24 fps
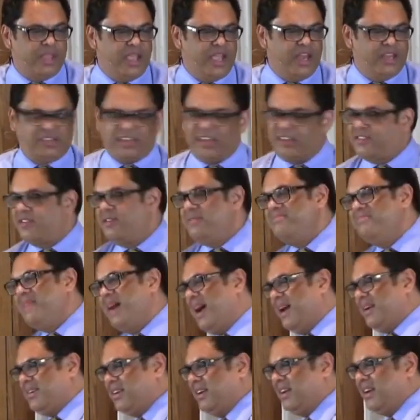it doesn't
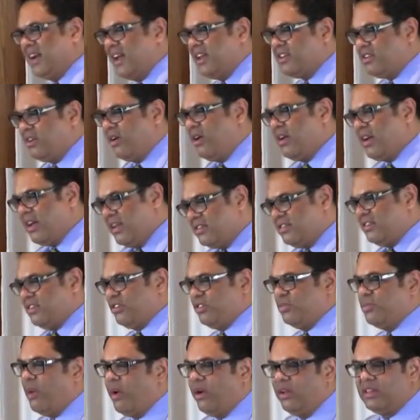matter as long as the
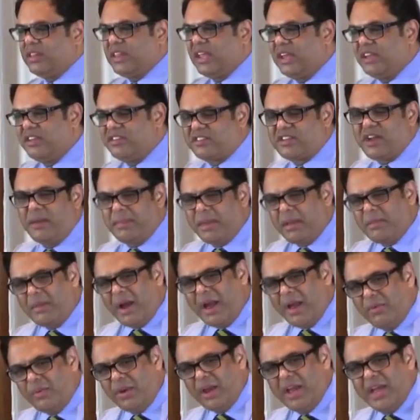small thing is coming
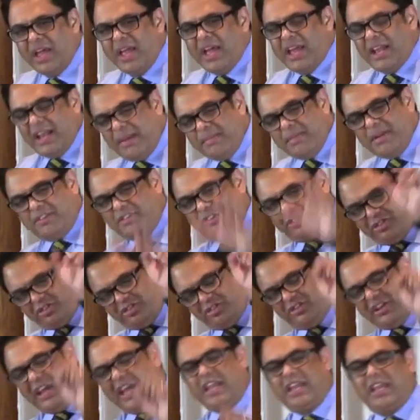my way. Let me
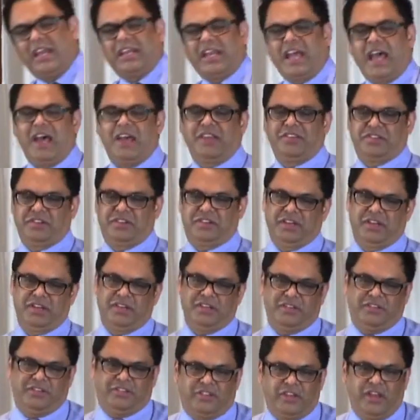just take it as it
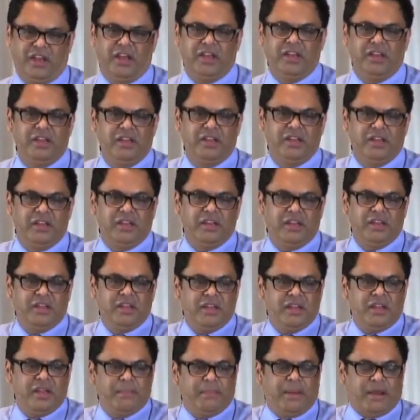is.
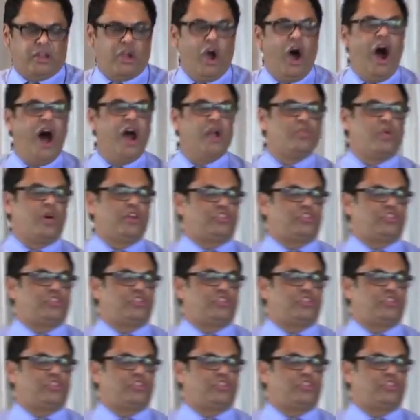But God